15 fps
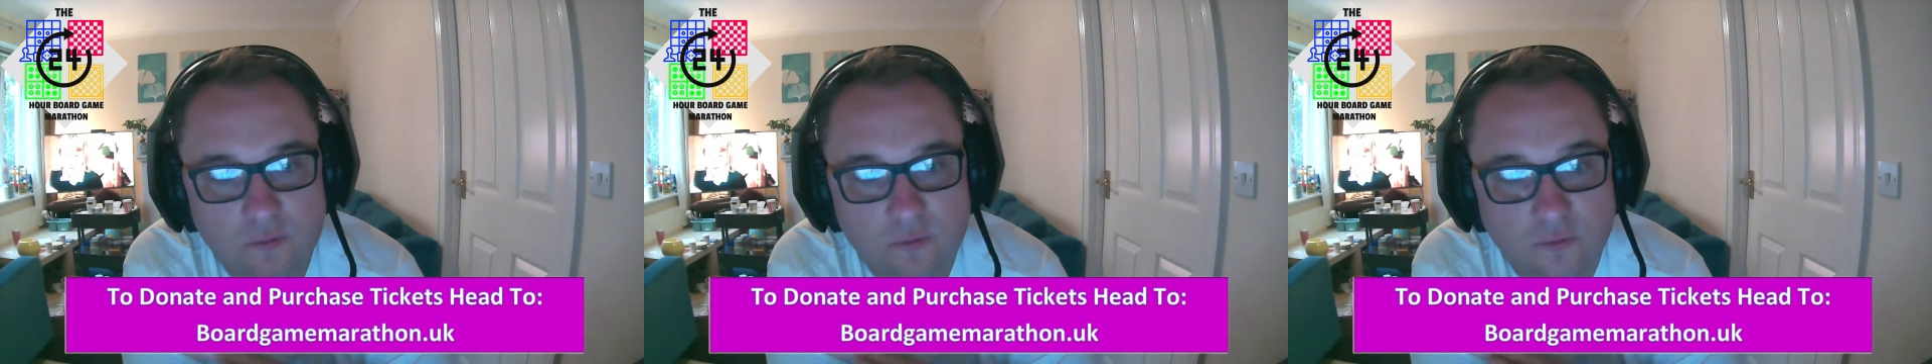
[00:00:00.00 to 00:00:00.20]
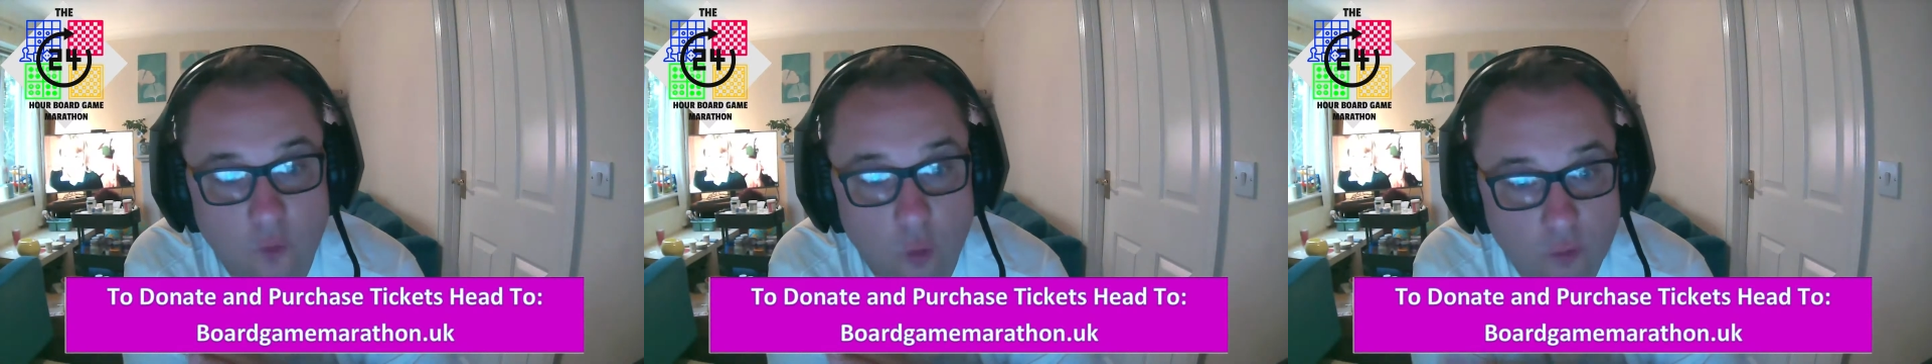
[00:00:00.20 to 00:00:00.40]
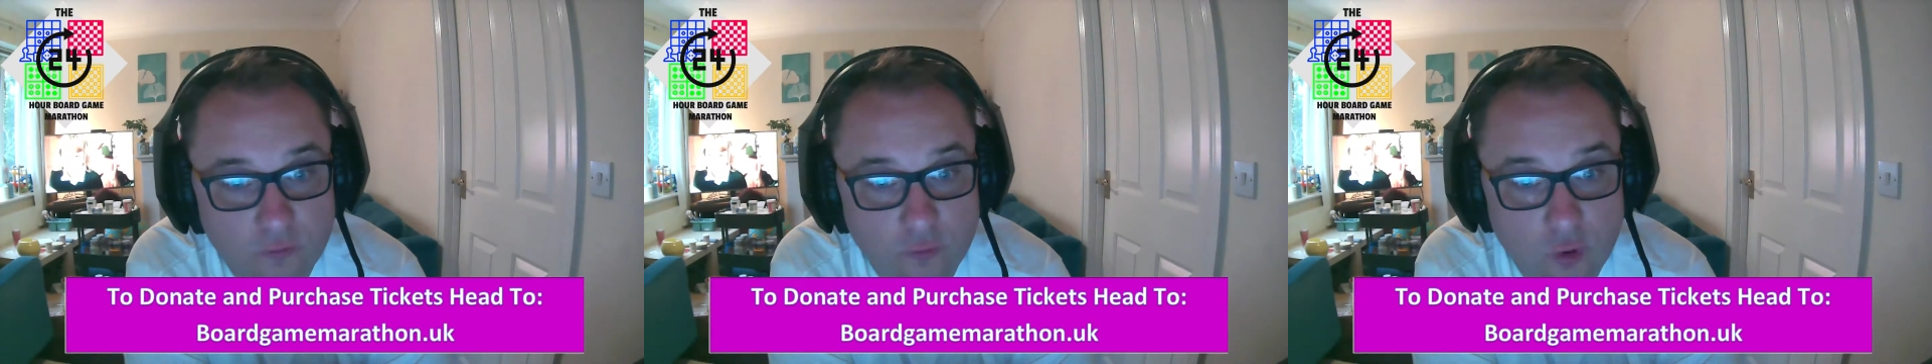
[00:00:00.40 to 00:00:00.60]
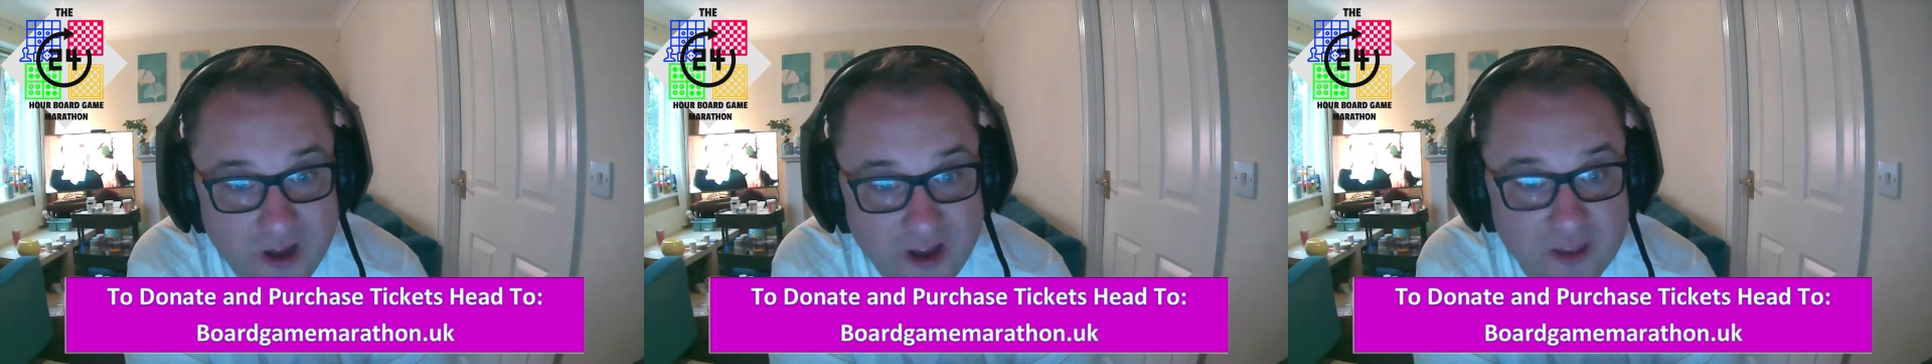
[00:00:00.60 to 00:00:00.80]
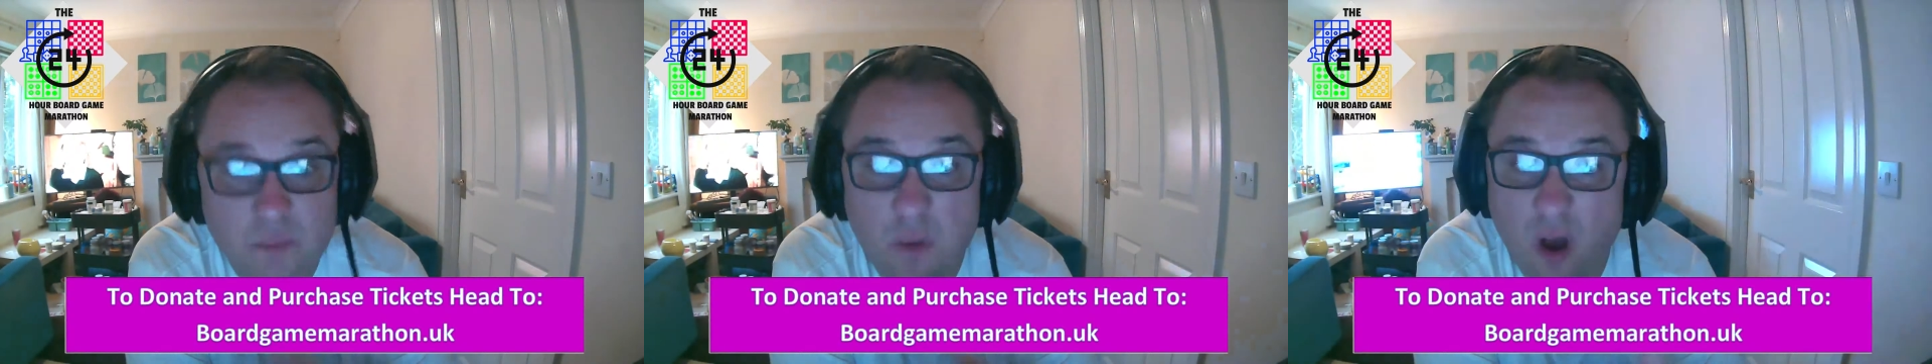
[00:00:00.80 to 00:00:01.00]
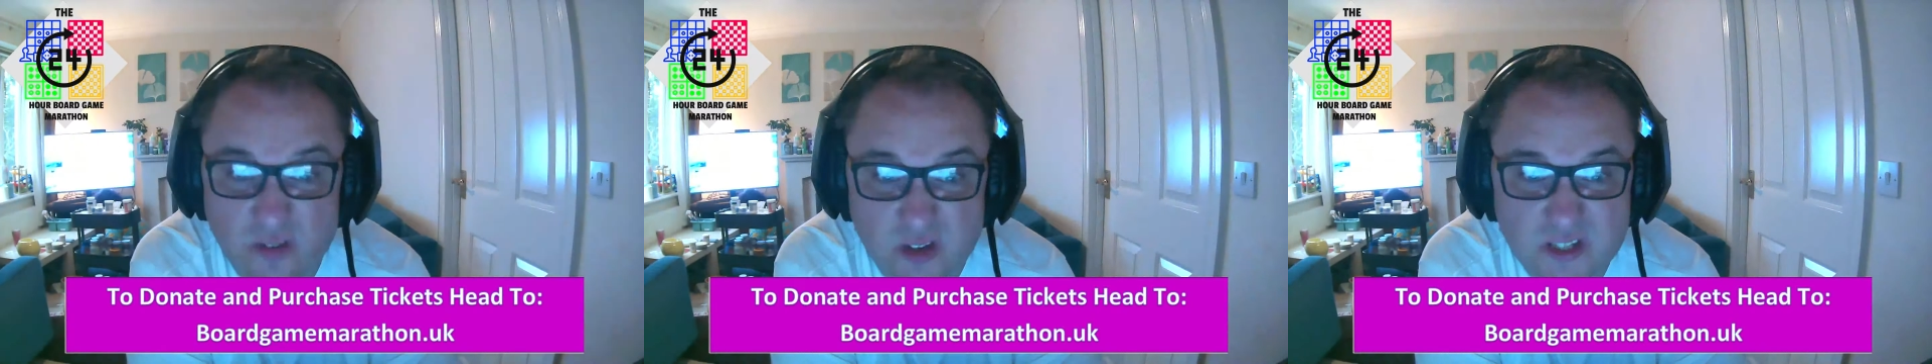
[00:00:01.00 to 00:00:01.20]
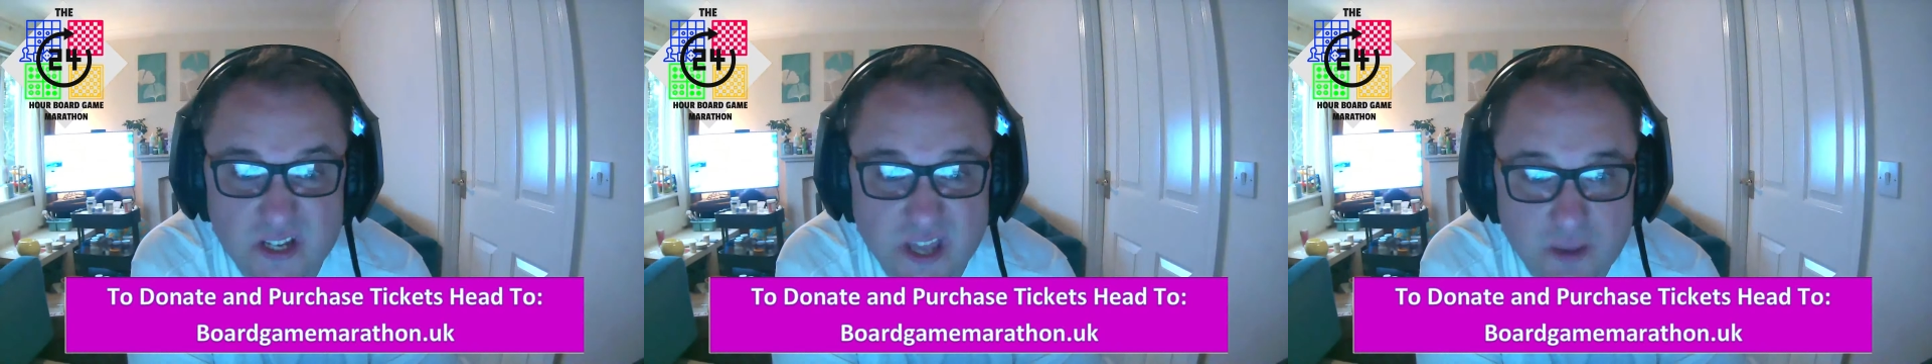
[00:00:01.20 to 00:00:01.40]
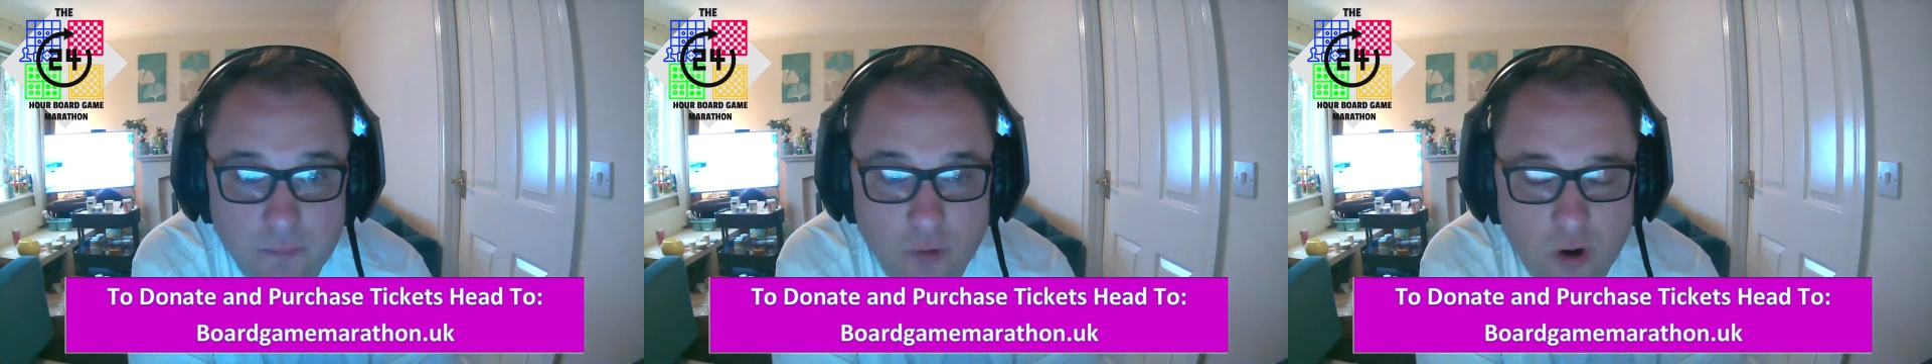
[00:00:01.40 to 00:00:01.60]
for free as part of your
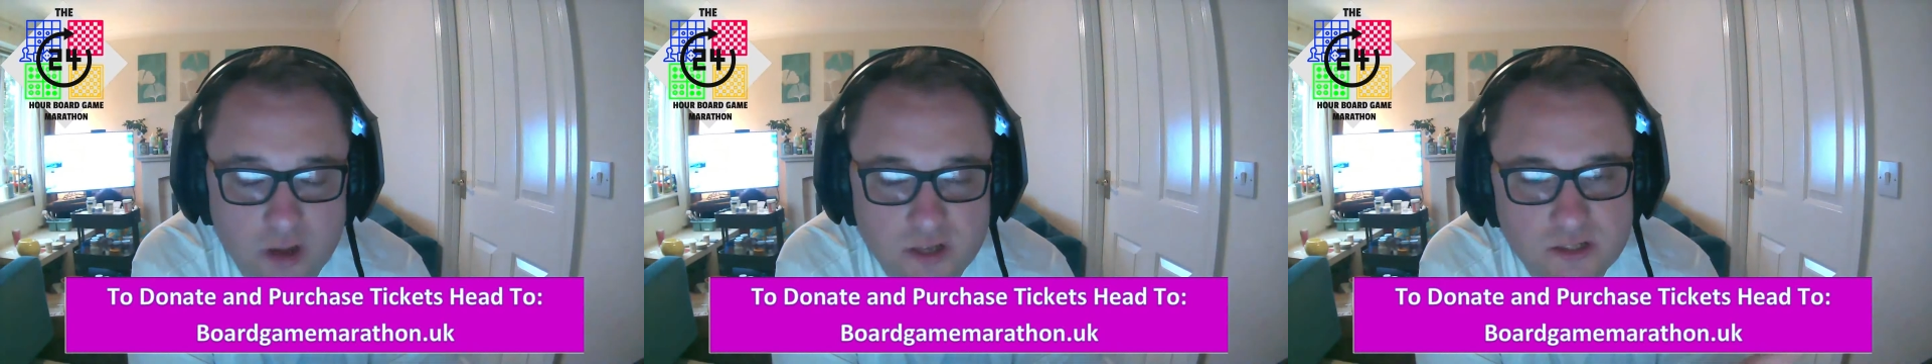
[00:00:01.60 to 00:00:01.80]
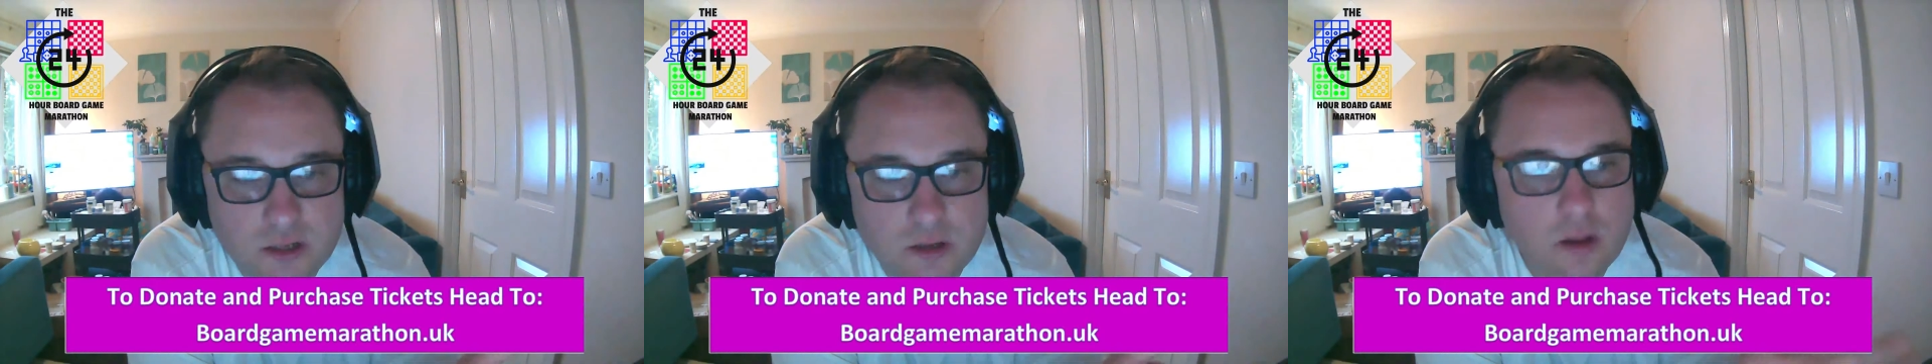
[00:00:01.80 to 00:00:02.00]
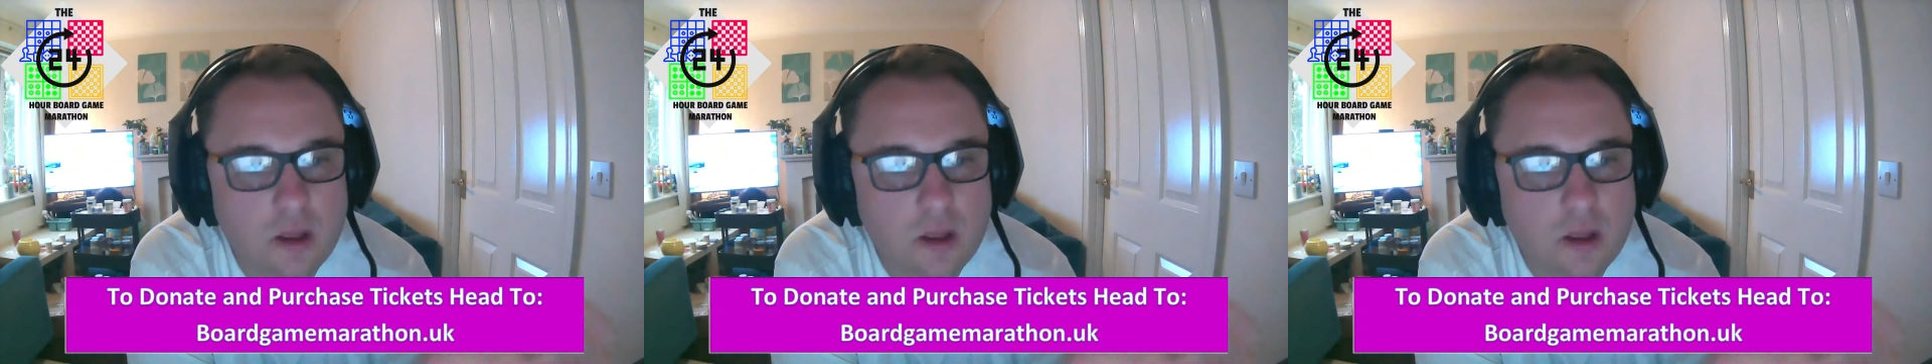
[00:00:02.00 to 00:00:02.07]
ticket price